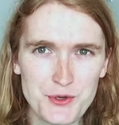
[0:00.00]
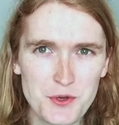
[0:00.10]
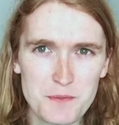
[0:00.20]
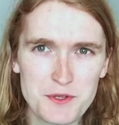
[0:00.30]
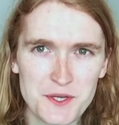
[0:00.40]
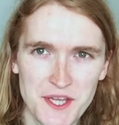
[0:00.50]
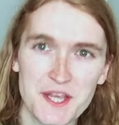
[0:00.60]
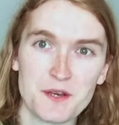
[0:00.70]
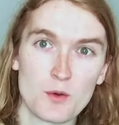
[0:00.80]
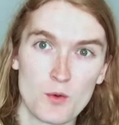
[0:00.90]
you
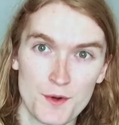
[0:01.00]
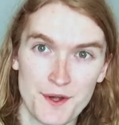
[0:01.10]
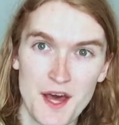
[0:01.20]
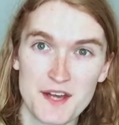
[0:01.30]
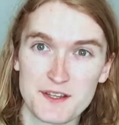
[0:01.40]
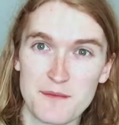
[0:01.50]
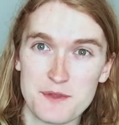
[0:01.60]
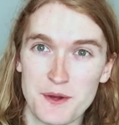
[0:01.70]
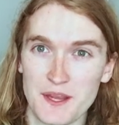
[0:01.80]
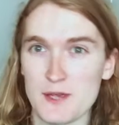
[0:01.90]
communicate or not
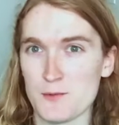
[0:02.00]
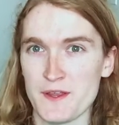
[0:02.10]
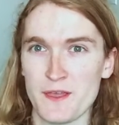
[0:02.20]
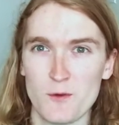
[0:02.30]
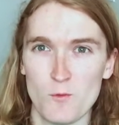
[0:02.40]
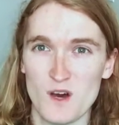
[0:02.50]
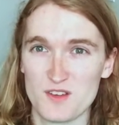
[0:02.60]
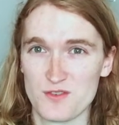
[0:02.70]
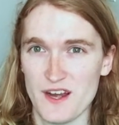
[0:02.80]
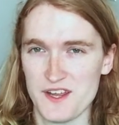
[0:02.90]
communicate with
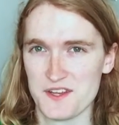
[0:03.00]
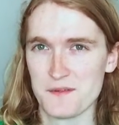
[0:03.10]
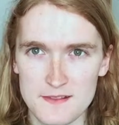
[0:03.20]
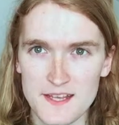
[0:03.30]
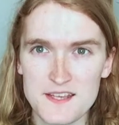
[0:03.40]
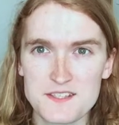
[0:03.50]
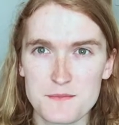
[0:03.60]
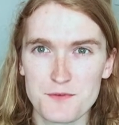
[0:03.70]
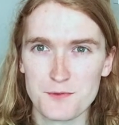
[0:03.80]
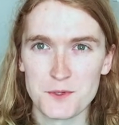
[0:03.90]
while writing? Like I said
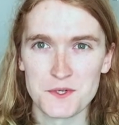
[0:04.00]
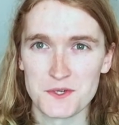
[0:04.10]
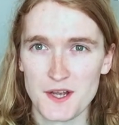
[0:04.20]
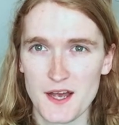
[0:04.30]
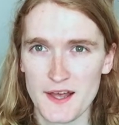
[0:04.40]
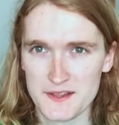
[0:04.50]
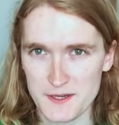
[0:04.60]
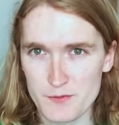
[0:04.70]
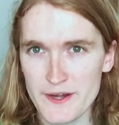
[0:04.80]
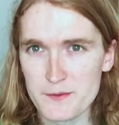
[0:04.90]
before, I
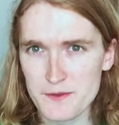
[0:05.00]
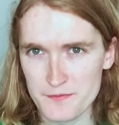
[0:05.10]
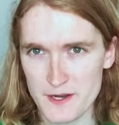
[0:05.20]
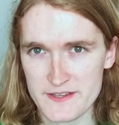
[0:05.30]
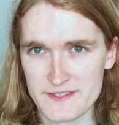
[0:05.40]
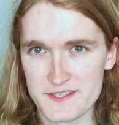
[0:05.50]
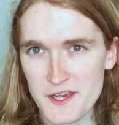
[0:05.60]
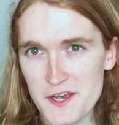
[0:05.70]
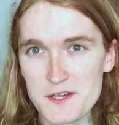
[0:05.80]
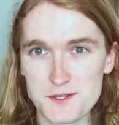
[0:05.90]
like writing with friends.
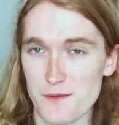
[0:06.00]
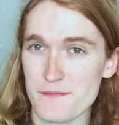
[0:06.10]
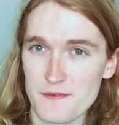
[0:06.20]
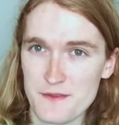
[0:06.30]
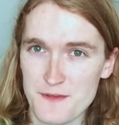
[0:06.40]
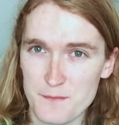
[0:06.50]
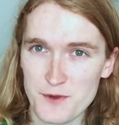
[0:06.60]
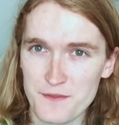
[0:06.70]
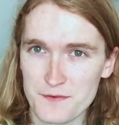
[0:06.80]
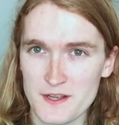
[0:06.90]
So if I'm
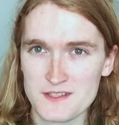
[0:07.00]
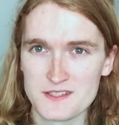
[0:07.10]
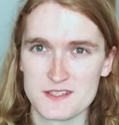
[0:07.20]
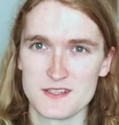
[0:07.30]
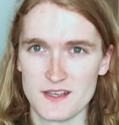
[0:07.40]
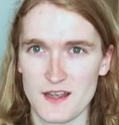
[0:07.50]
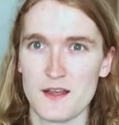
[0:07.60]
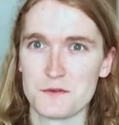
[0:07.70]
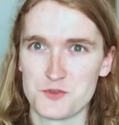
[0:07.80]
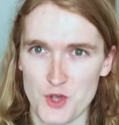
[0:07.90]
with friends,
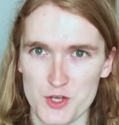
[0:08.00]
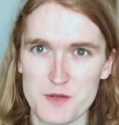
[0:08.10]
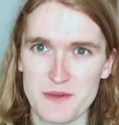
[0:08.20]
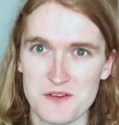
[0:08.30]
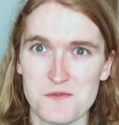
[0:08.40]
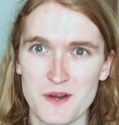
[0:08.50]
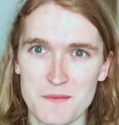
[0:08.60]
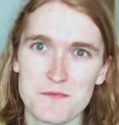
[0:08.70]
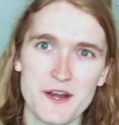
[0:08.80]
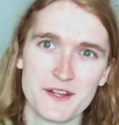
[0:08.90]
I'll talk about what
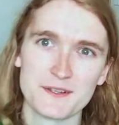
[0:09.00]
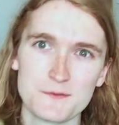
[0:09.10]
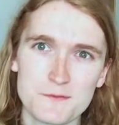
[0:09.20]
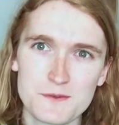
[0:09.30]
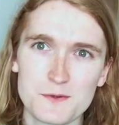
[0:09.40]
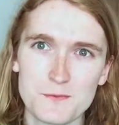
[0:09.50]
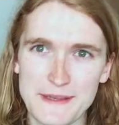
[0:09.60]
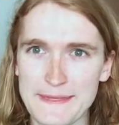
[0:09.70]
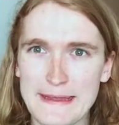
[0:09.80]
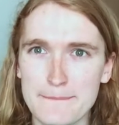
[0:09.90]
I'm writing
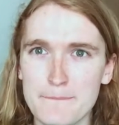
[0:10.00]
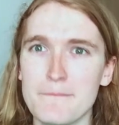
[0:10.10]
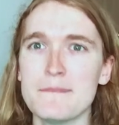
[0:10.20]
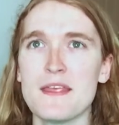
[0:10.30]
with them